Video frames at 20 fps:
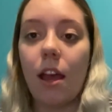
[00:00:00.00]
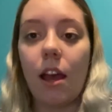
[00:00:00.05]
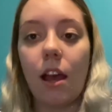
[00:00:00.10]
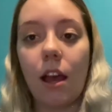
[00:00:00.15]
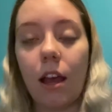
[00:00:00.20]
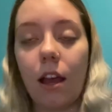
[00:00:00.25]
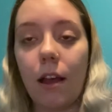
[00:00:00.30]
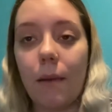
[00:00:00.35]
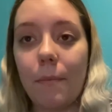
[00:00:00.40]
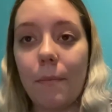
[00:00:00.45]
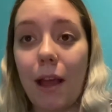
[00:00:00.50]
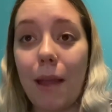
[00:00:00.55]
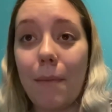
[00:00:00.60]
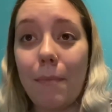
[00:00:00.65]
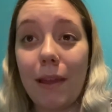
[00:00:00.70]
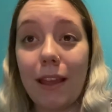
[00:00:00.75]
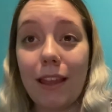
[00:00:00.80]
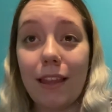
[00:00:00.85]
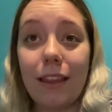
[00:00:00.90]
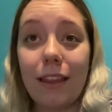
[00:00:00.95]
I
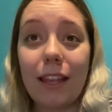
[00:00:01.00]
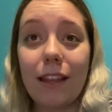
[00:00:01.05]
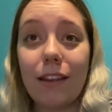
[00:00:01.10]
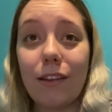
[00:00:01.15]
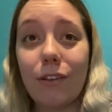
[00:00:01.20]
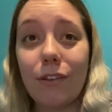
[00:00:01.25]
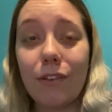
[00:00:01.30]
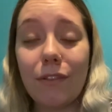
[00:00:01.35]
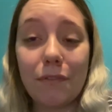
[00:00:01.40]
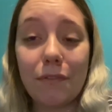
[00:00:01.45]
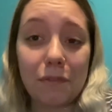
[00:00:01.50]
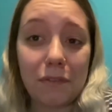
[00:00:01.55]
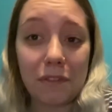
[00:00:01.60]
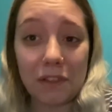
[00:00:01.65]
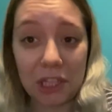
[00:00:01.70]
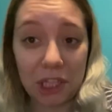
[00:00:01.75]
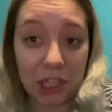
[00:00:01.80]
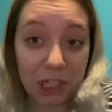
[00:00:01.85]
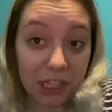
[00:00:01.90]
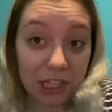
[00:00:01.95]
might like
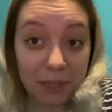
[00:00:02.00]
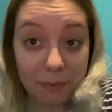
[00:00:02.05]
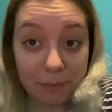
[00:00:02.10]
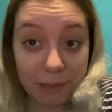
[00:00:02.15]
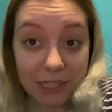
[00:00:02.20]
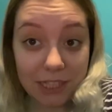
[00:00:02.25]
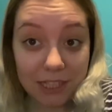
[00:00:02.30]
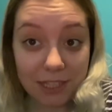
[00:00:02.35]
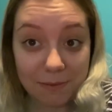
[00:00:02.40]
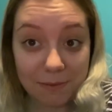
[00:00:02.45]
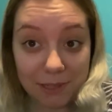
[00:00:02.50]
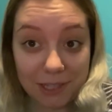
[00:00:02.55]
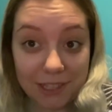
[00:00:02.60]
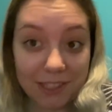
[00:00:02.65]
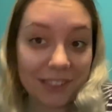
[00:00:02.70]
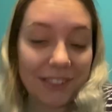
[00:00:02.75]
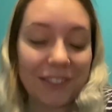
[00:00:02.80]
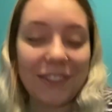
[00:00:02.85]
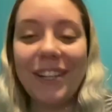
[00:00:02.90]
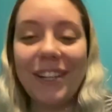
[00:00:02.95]
vlog a bit
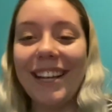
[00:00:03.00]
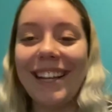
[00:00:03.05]
tomorrow.